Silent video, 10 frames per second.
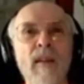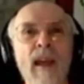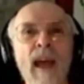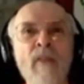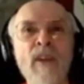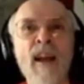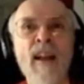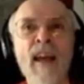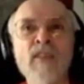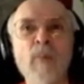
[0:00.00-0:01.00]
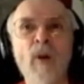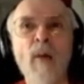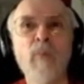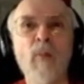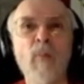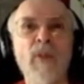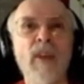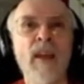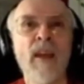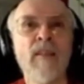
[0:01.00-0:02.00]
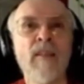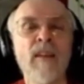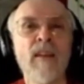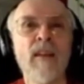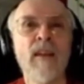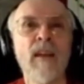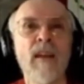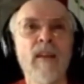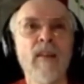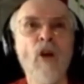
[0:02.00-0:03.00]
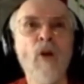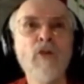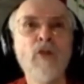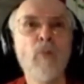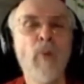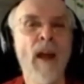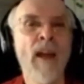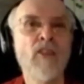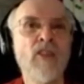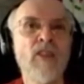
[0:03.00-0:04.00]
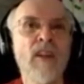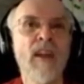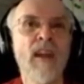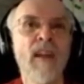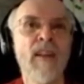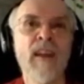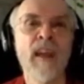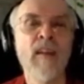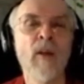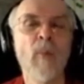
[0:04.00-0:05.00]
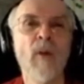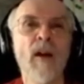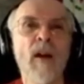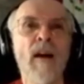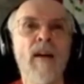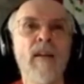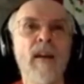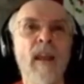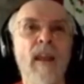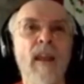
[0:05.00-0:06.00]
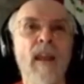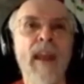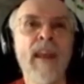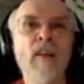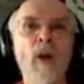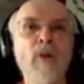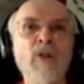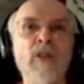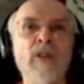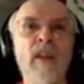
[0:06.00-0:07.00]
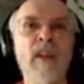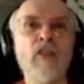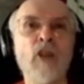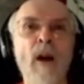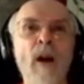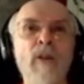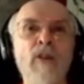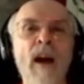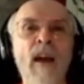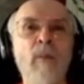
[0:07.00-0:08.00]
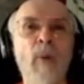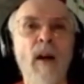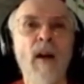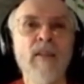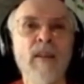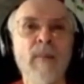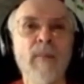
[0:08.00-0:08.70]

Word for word: Avacal has the problem that no two branches in the kingdom are any closer than a 2-hour drive apart,